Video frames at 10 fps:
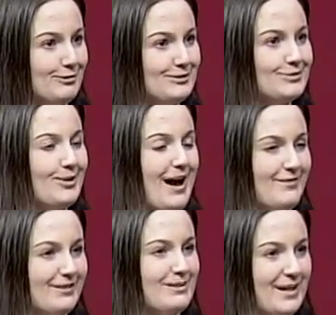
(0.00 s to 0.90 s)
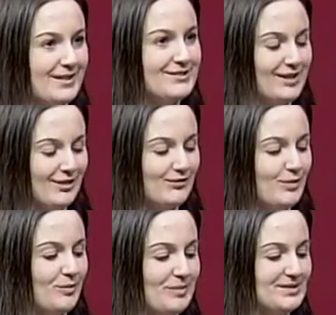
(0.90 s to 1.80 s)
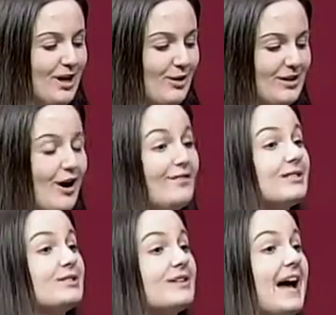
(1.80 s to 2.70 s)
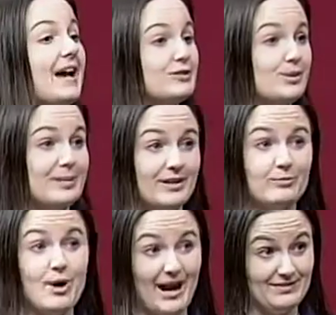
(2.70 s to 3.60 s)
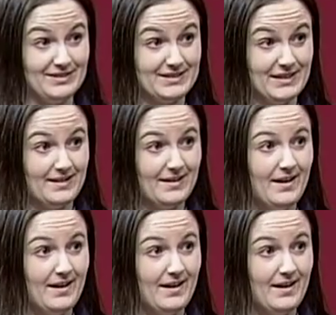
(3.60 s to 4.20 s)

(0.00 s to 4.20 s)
and so having them at the Center for Women's Health, it offers you that extra bit of privacy.